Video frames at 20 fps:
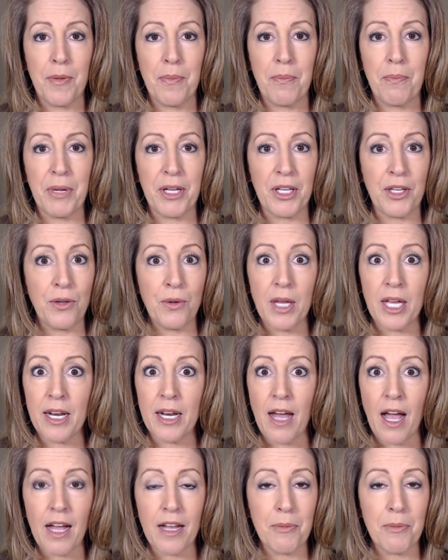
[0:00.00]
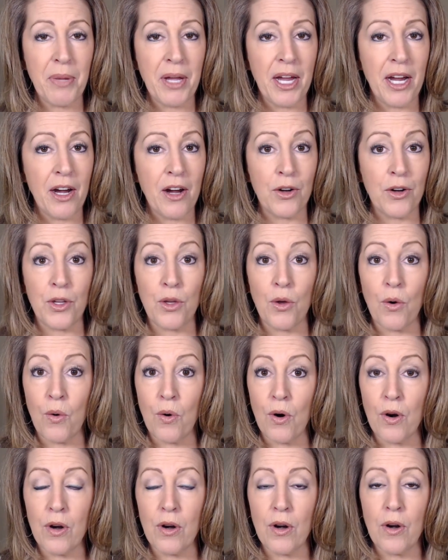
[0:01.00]
but you cannot compare
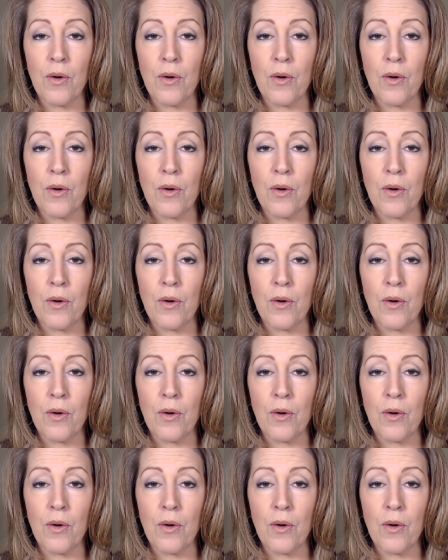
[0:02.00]
your